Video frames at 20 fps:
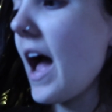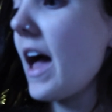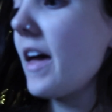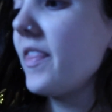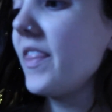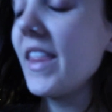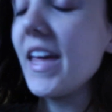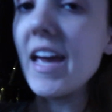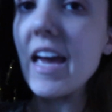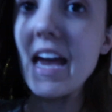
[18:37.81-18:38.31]

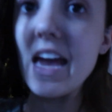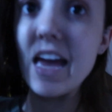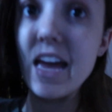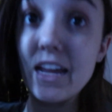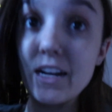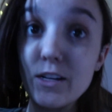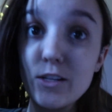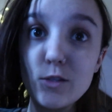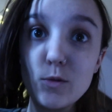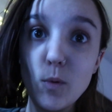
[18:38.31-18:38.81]
and
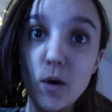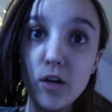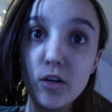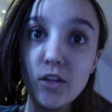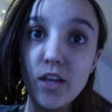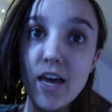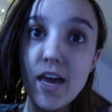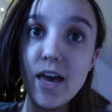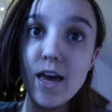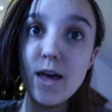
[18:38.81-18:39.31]
then
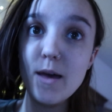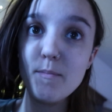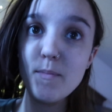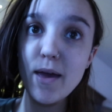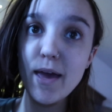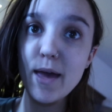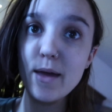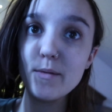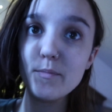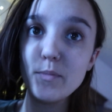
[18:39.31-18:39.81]
swaddle
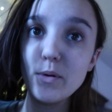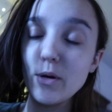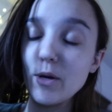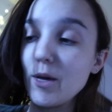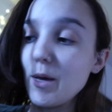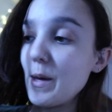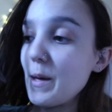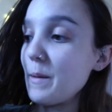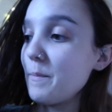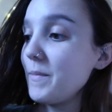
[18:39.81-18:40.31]
him and
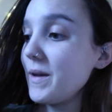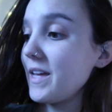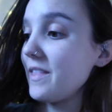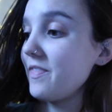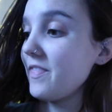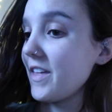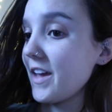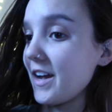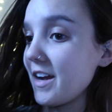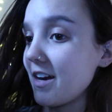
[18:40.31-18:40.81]
put him
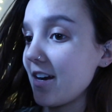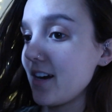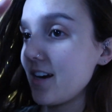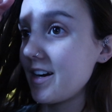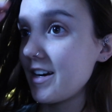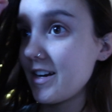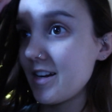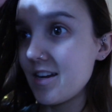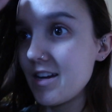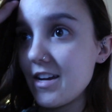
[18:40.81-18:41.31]
in
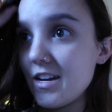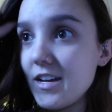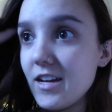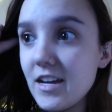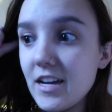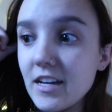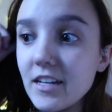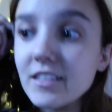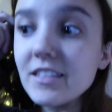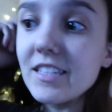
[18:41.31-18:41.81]
there
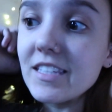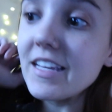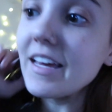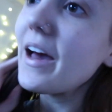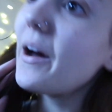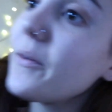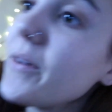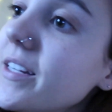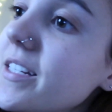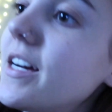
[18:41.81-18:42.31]
and
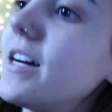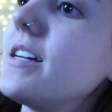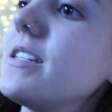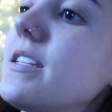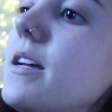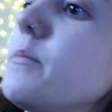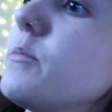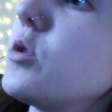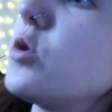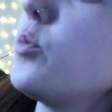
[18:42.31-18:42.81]
see how he
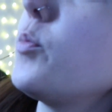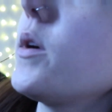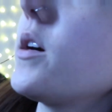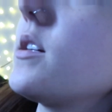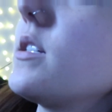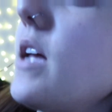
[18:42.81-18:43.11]
does. I'm super